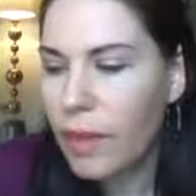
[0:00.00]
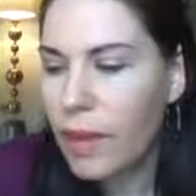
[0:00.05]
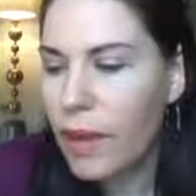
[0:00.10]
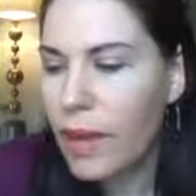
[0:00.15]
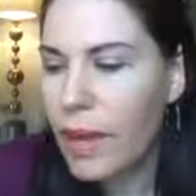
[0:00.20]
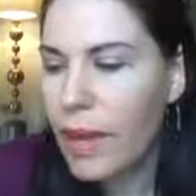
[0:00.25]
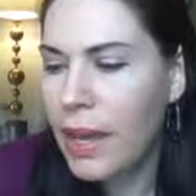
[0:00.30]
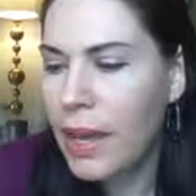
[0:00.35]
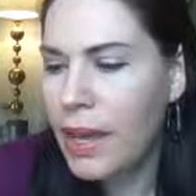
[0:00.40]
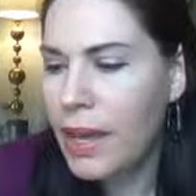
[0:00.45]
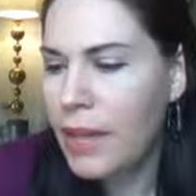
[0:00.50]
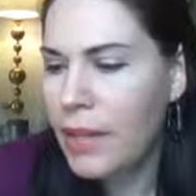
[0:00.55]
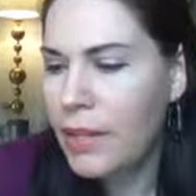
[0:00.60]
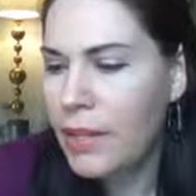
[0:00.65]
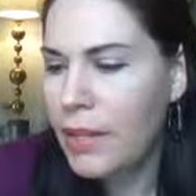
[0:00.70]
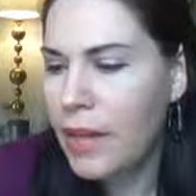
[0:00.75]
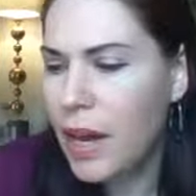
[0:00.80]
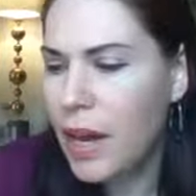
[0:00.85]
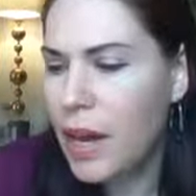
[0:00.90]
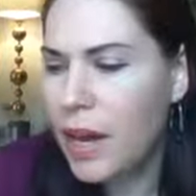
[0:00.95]
And
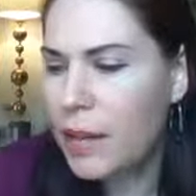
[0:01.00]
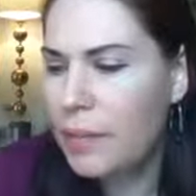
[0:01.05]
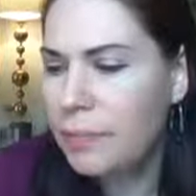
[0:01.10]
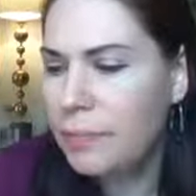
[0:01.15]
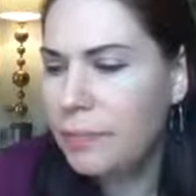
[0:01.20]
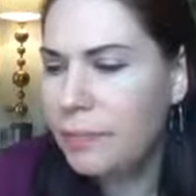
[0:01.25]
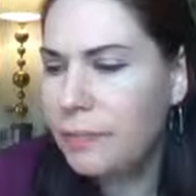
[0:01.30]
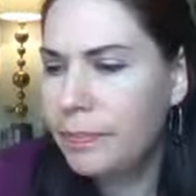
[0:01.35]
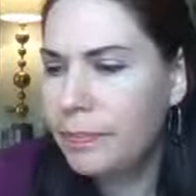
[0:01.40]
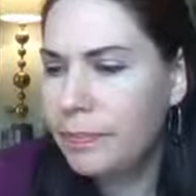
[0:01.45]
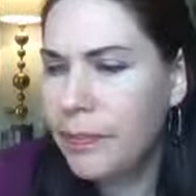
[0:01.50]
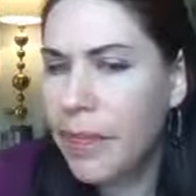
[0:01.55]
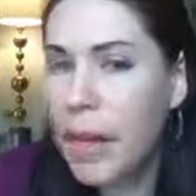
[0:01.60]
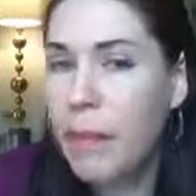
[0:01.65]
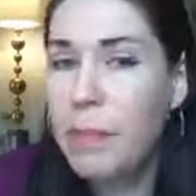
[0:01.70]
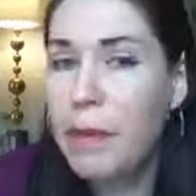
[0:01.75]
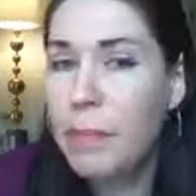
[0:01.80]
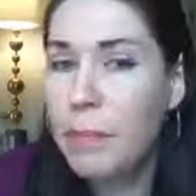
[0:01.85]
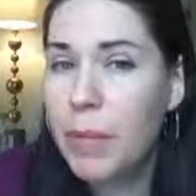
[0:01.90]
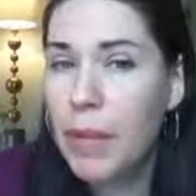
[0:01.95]
I
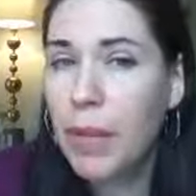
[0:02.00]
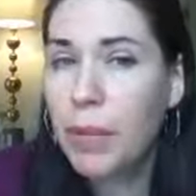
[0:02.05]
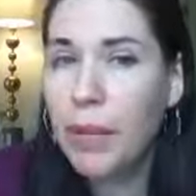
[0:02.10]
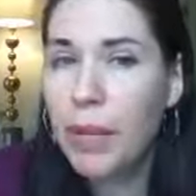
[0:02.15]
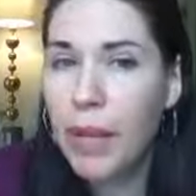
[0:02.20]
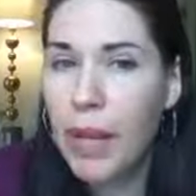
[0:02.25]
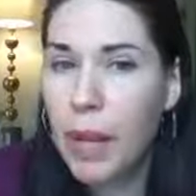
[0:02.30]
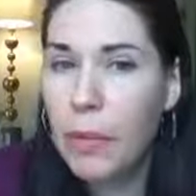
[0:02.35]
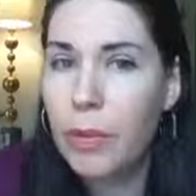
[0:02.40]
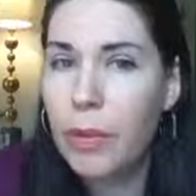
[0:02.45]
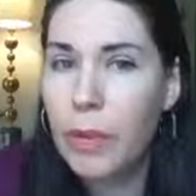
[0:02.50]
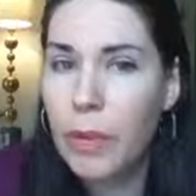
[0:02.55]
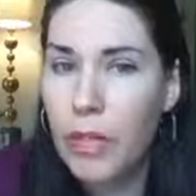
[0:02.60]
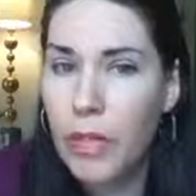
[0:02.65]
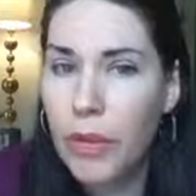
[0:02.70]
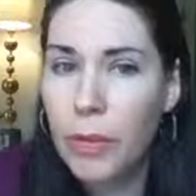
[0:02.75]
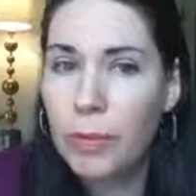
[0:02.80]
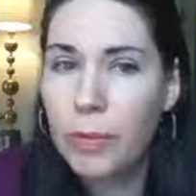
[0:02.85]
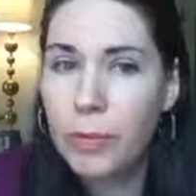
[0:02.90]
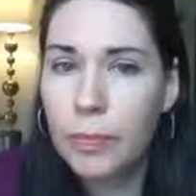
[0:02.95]
might be going to that one
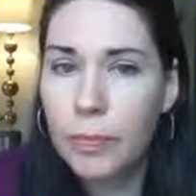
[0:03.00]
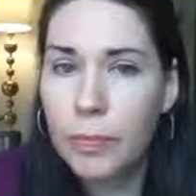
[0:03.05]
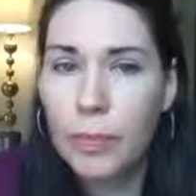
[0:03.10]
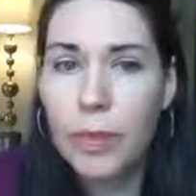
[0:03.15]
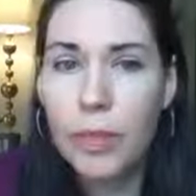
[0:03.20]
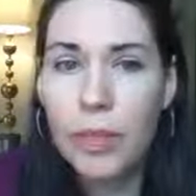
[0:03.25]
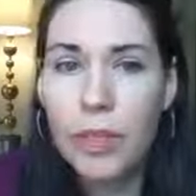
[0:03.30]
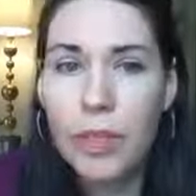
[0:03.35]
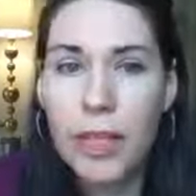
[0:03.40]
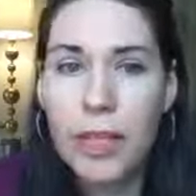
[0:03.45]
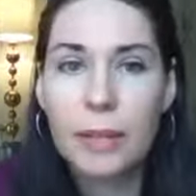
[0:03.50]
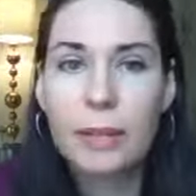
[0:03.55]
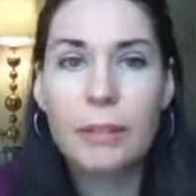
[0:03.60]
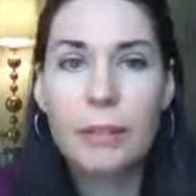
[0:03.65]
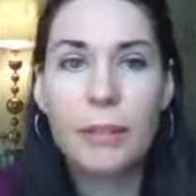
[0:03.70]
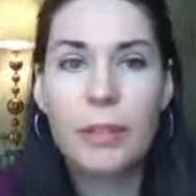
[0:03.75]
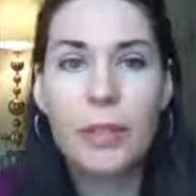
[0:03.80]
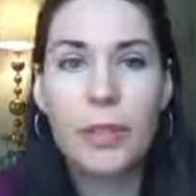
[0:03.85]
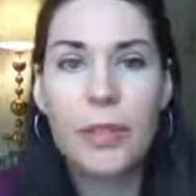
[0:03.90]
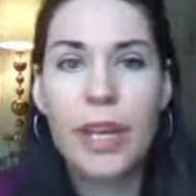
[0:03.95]
too. We'll see.
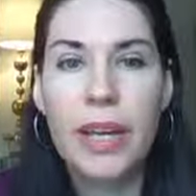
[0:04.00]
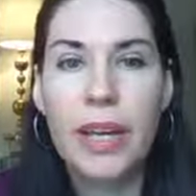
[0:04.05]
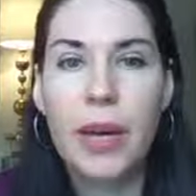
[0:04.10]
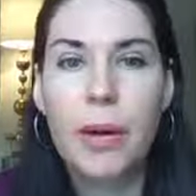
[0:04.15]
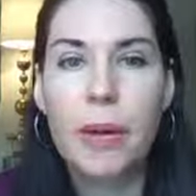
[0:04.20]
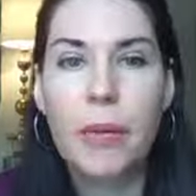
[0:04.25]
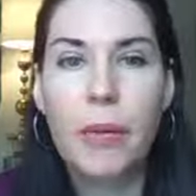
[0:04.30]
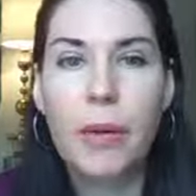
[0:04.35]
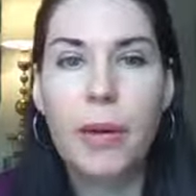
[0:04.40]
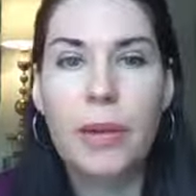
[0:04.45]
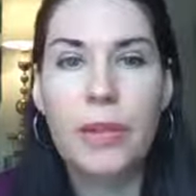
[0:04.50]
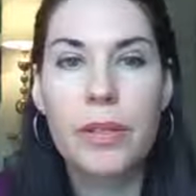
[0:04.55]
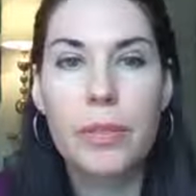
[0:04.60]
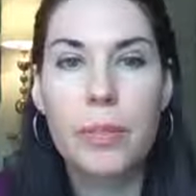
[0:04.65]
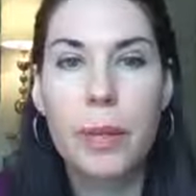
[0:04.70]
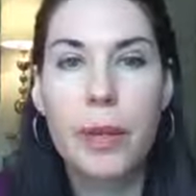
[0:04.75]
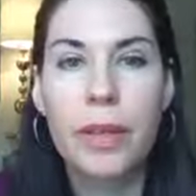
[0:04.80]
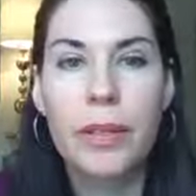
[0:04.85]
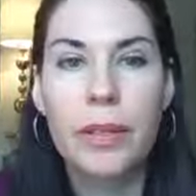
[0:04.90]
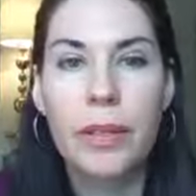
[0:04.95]
We'll see how it works. But